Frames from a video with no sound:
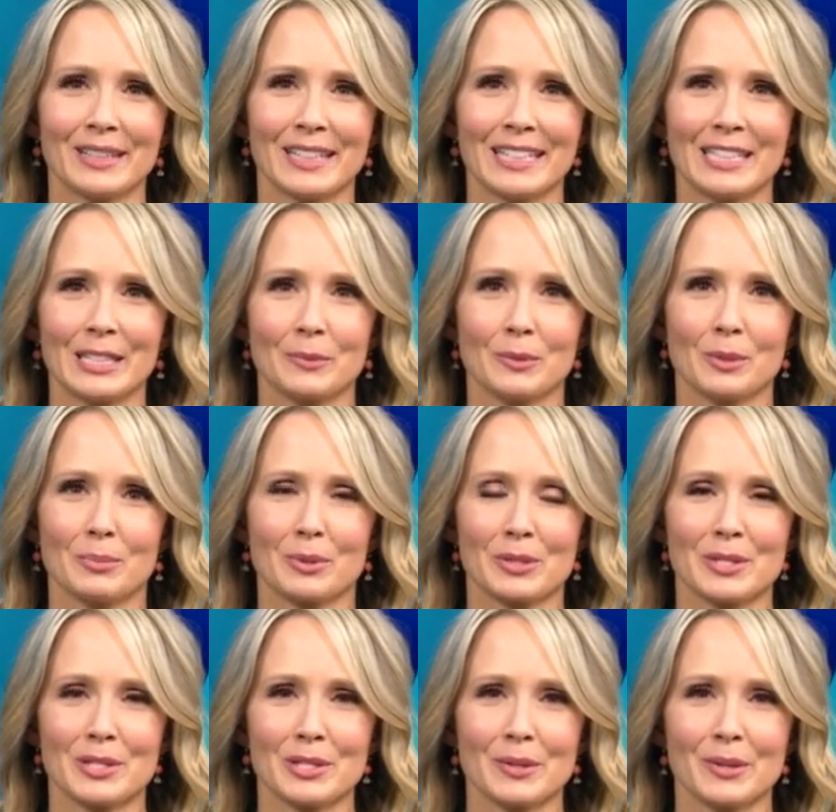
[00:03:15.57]
Landy will
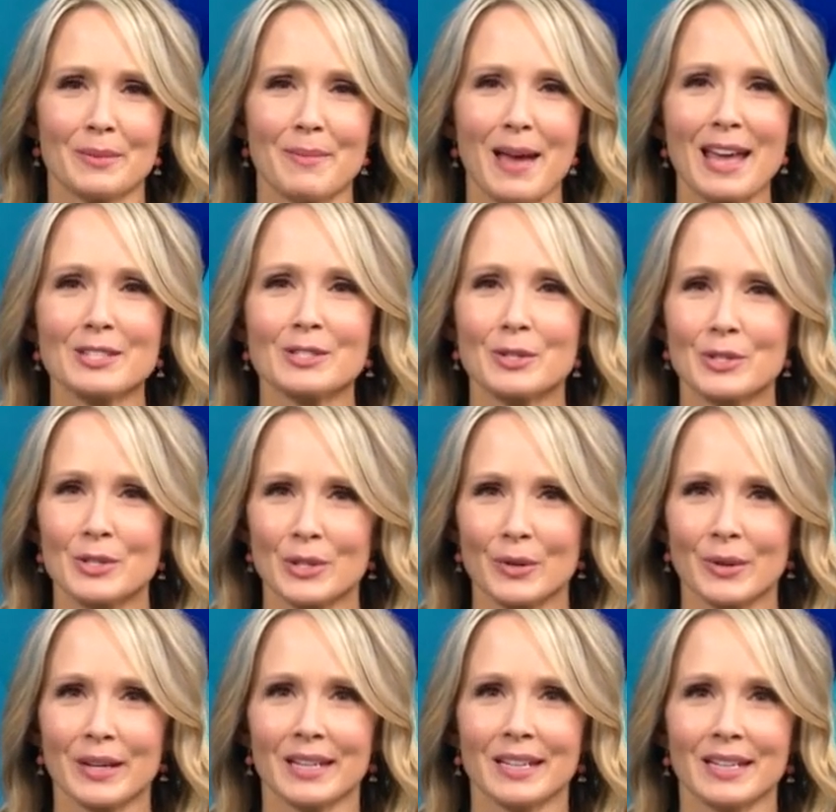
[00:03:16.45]
pursue a master's
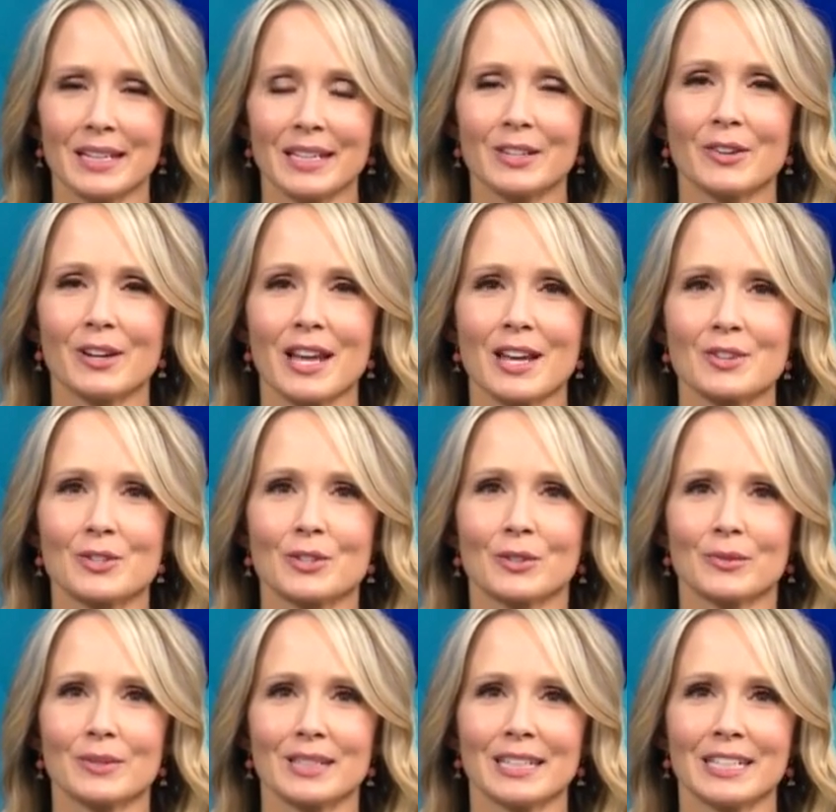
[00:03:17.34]
degree in
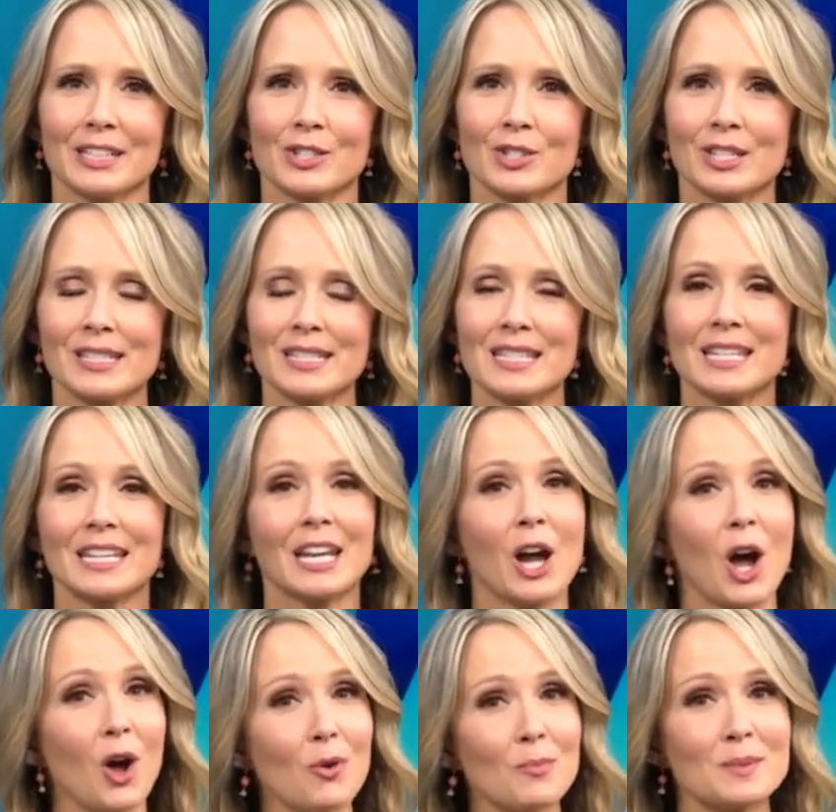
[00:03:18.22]
international relations. He
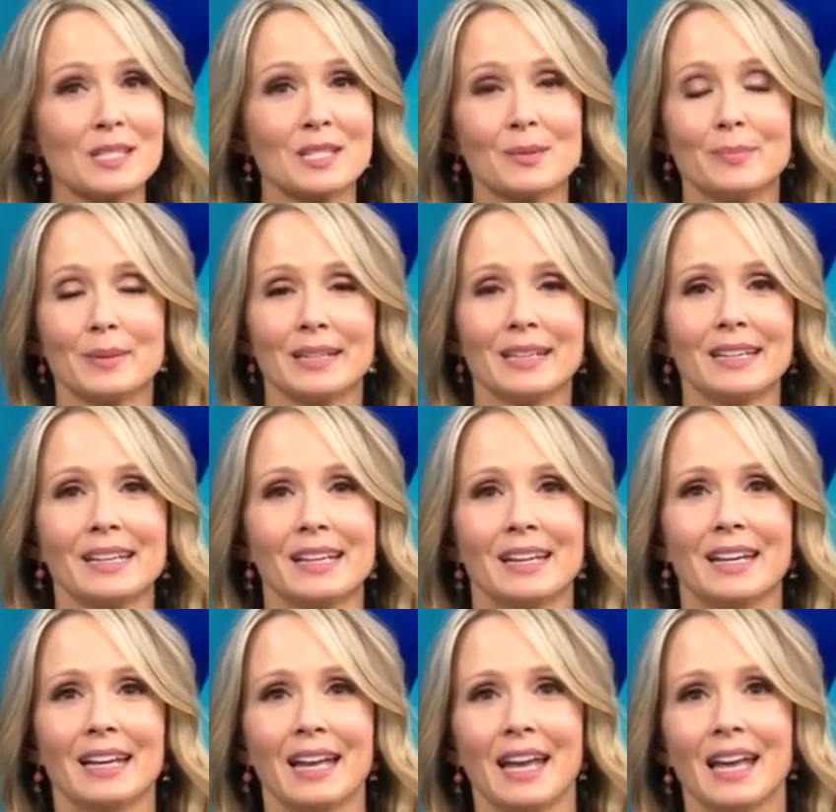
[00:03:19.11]
hopes to be
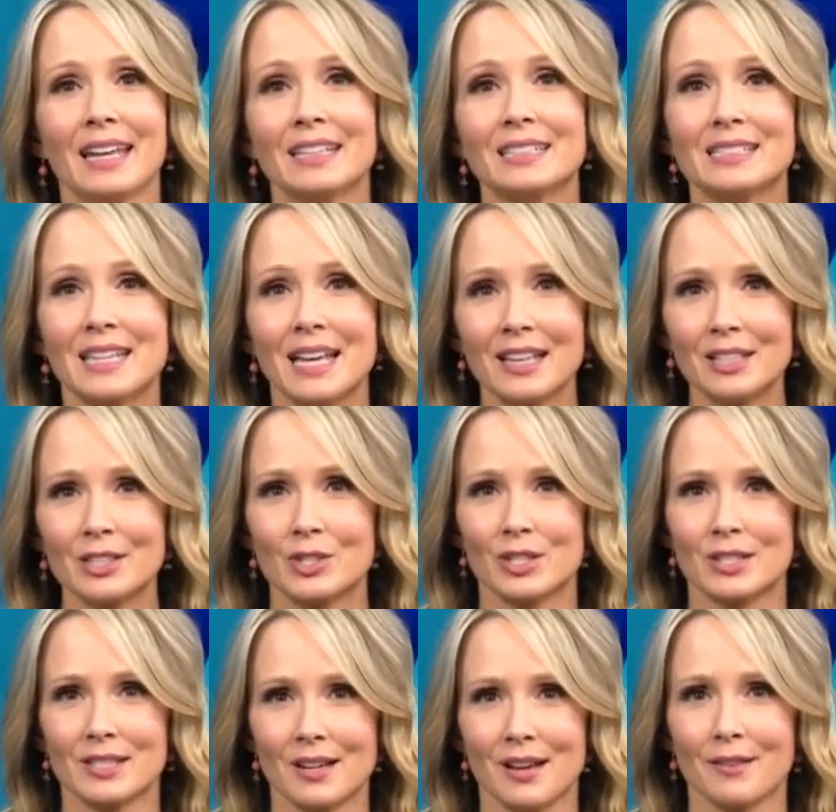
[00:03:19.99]
an
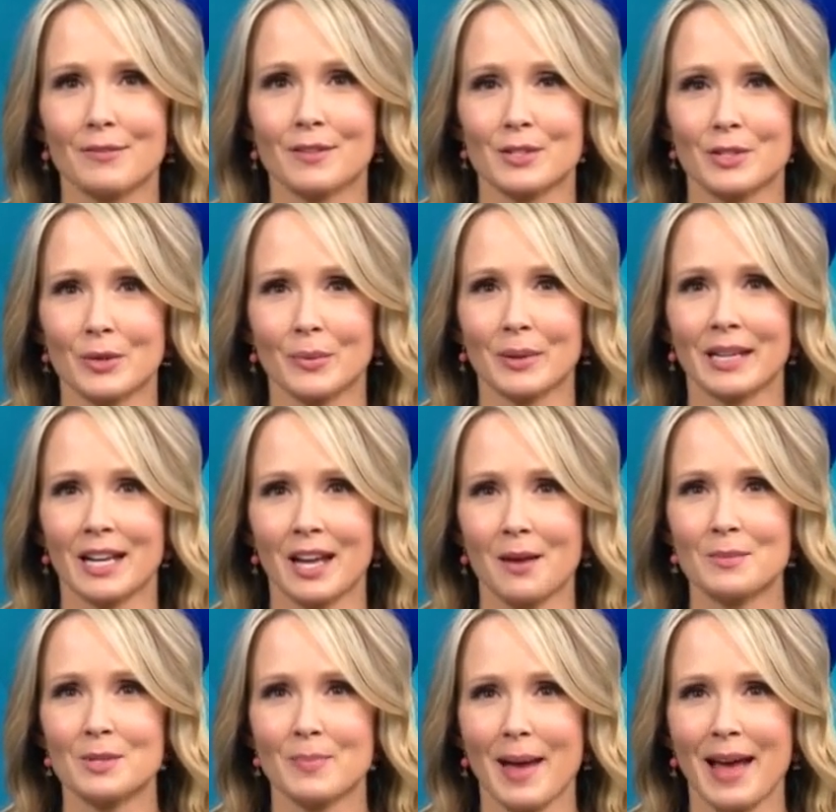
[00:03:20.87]
intelligence officer when he
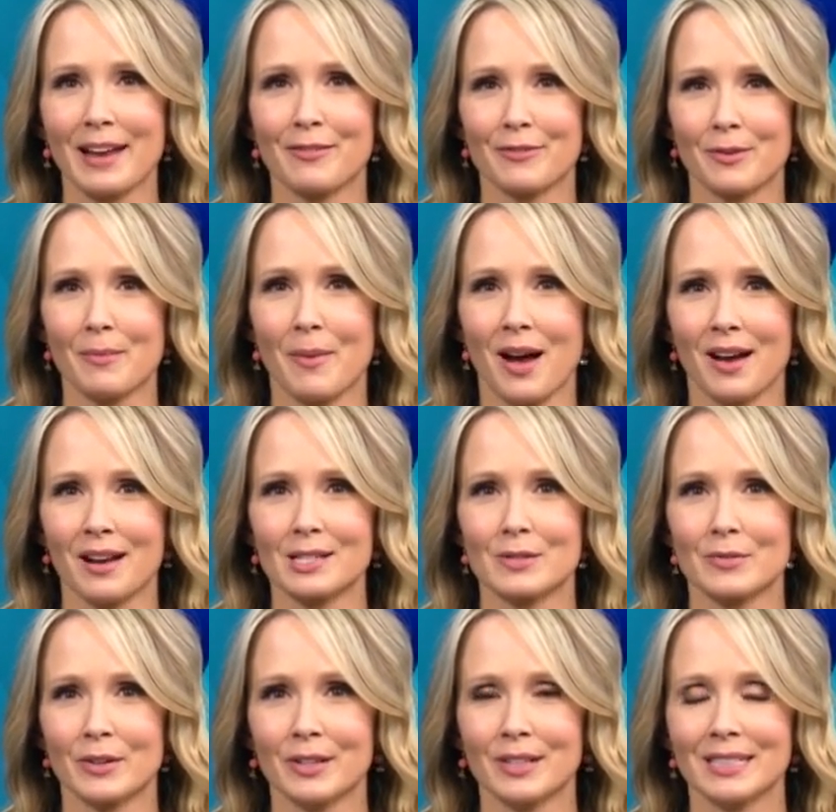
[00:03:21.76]
comes back from
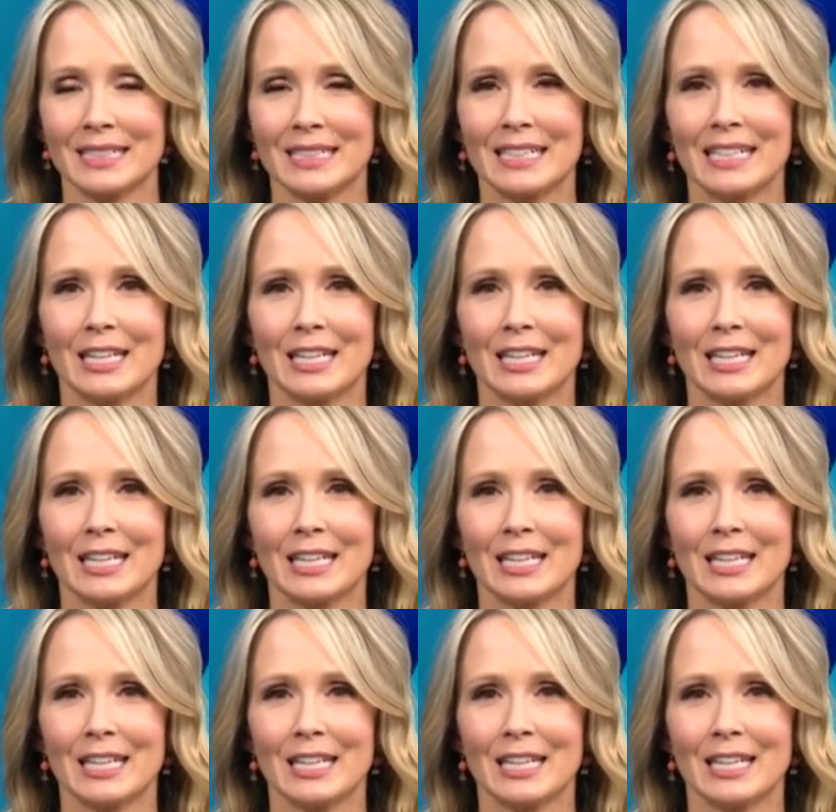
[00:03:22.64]
Oxford.